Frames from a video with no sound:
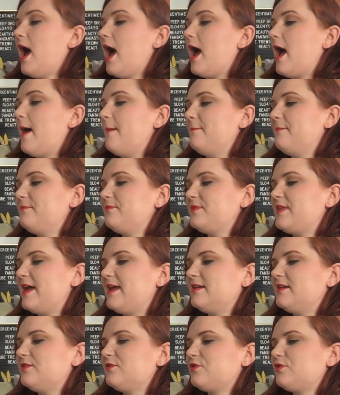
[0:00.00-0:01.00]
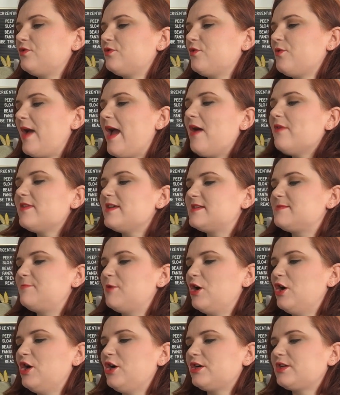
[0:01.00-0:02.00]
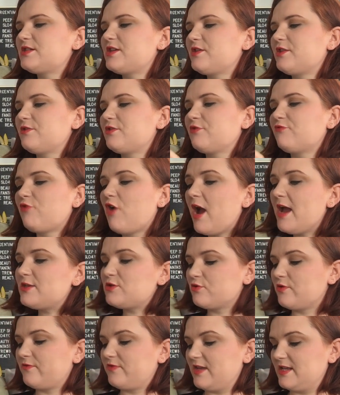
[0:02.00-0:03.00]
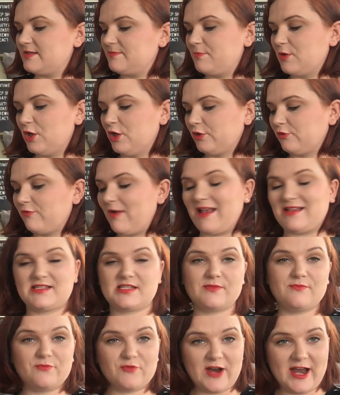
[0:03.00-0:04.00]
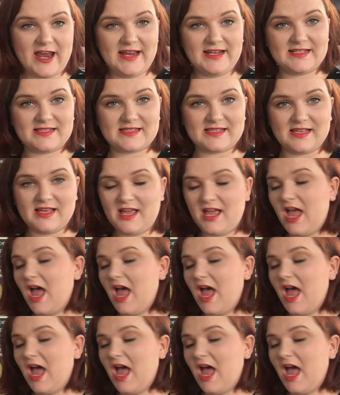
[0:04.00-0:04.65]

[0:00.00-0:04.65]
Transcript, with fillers: Um, then throughout this book, so that the writer of this book, Ransom Riggs,